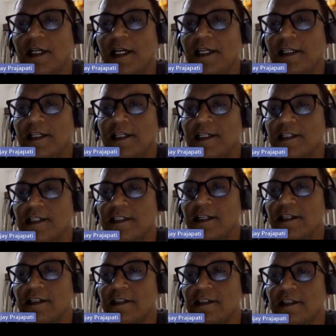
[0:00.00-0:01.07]
I can
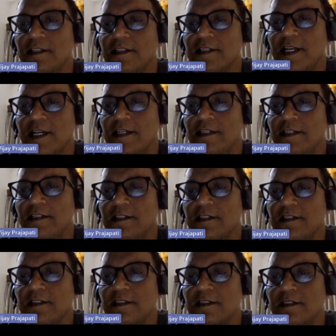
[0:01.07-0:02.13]
set the
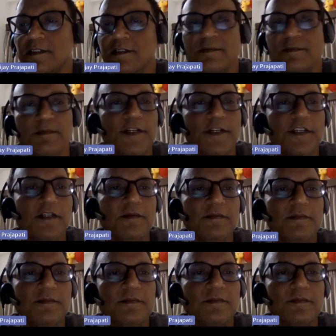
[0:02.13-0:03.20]
size,
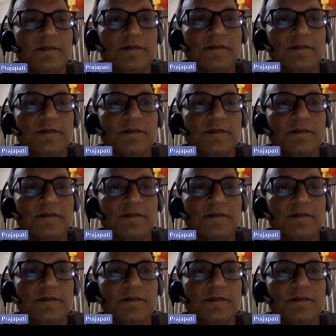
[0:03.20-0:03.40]
medium.